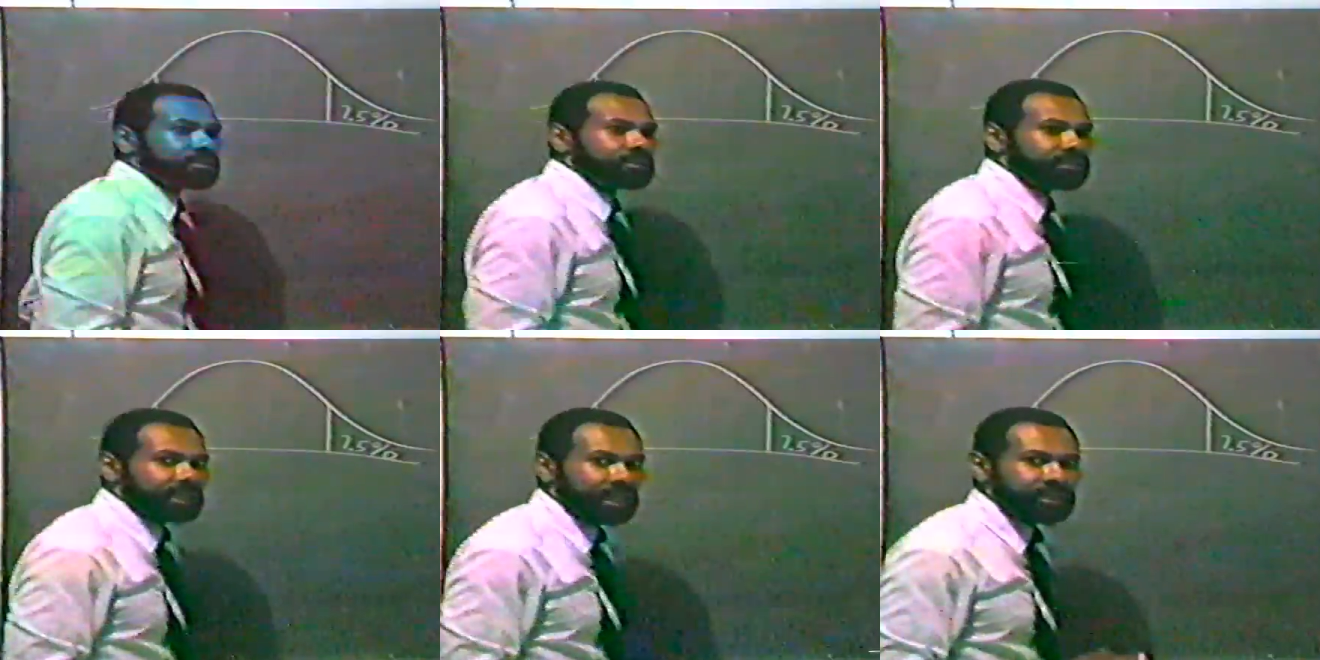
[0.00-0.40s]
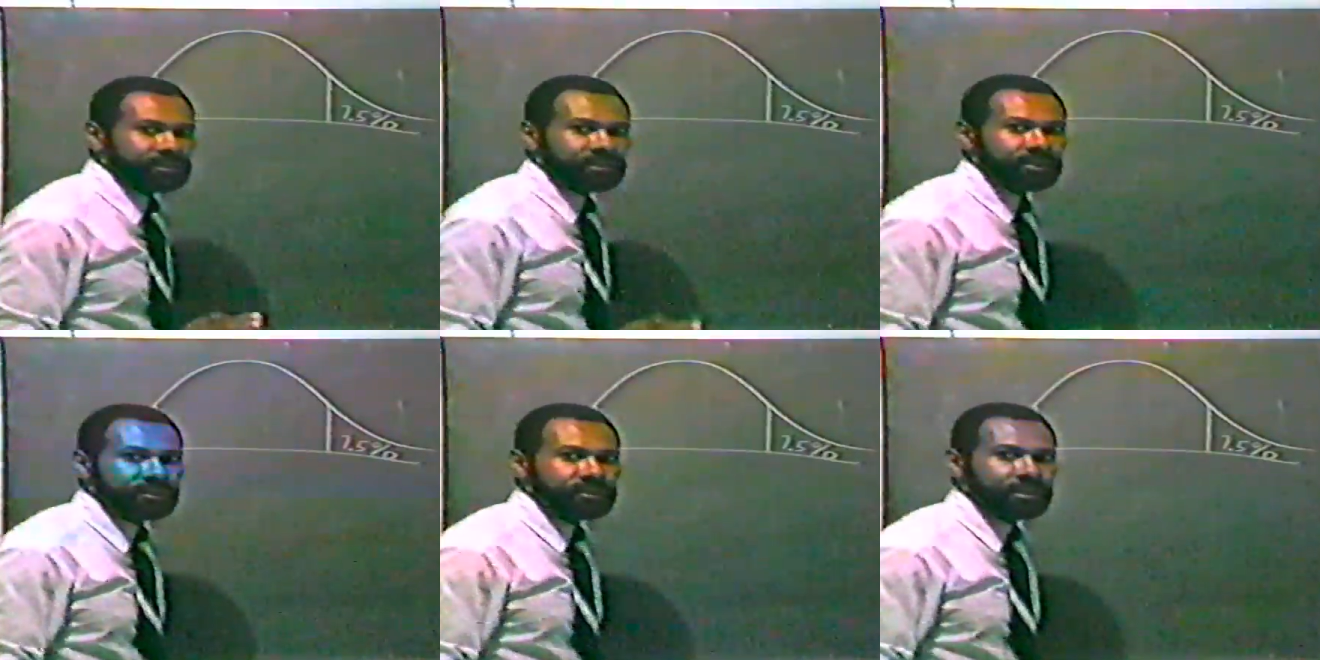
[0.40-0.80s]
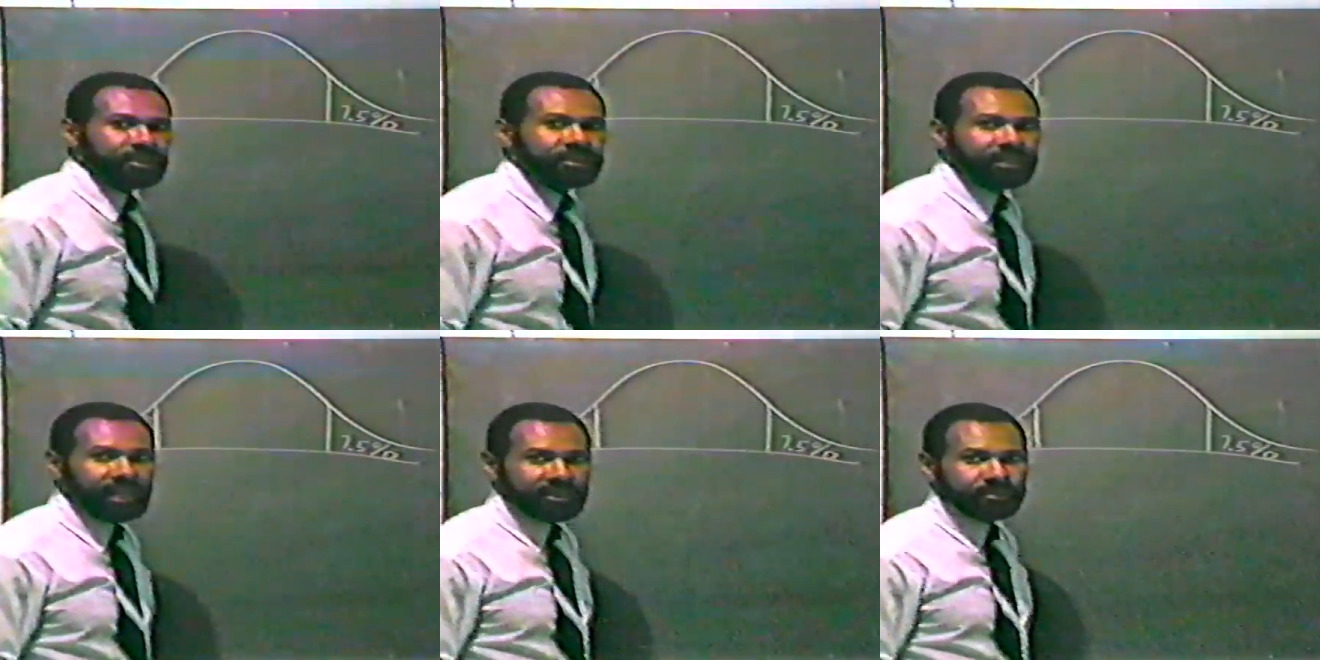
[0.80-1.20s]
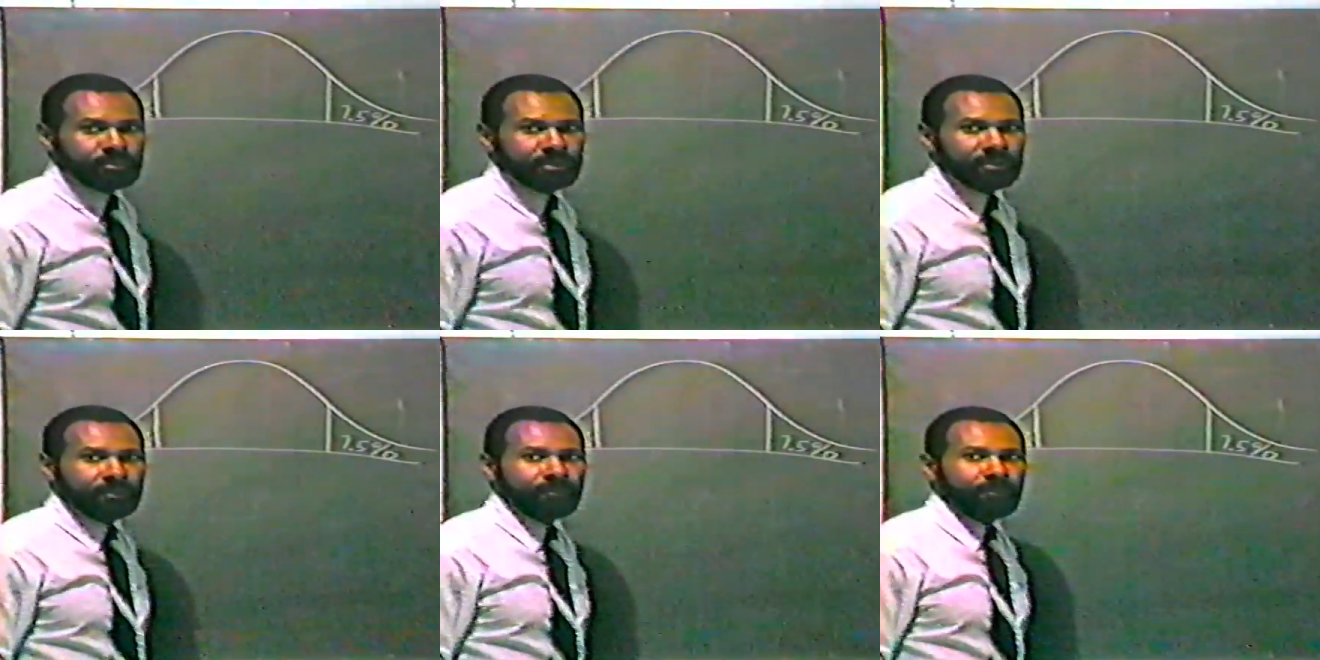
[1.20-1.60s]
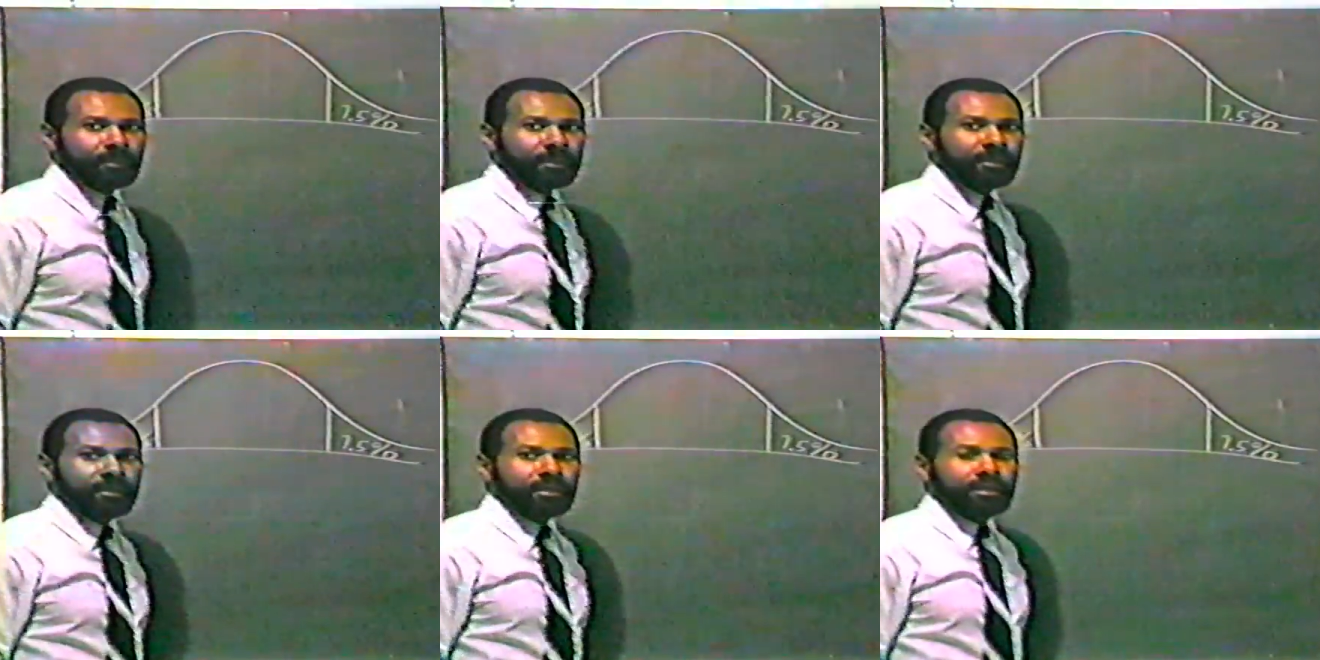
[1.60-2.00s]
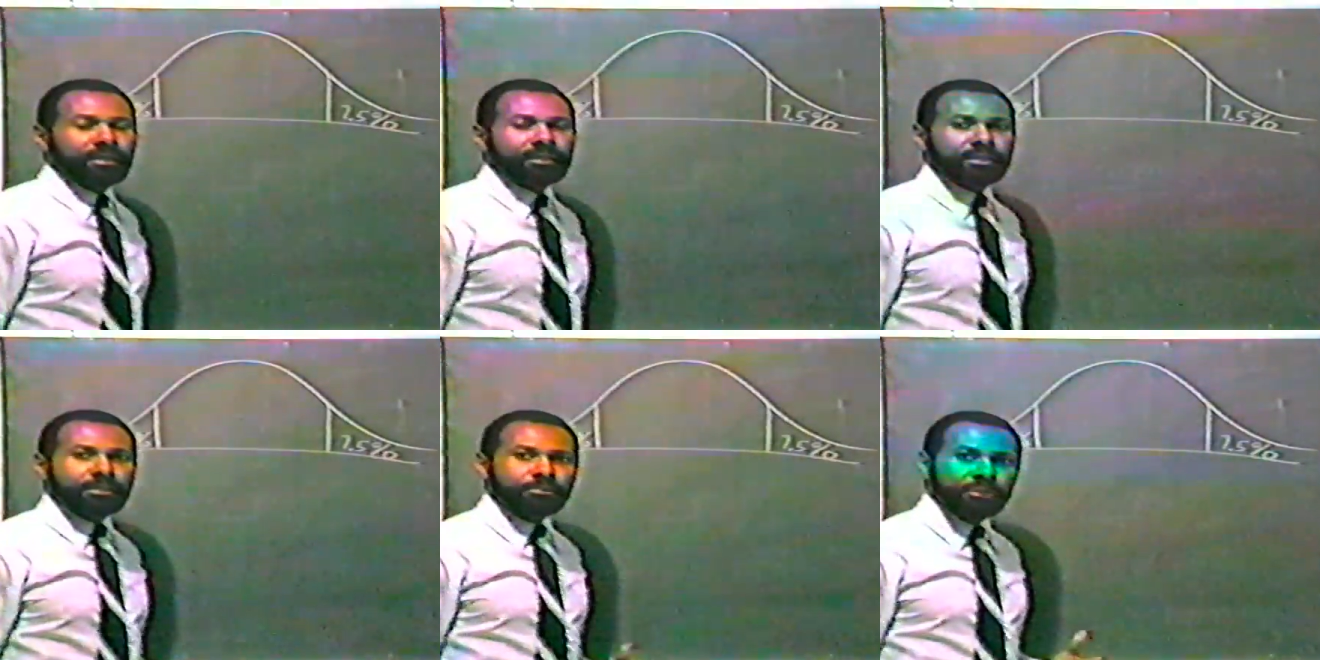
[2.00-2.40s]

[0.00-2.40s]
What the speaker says: To change it into a decimal, you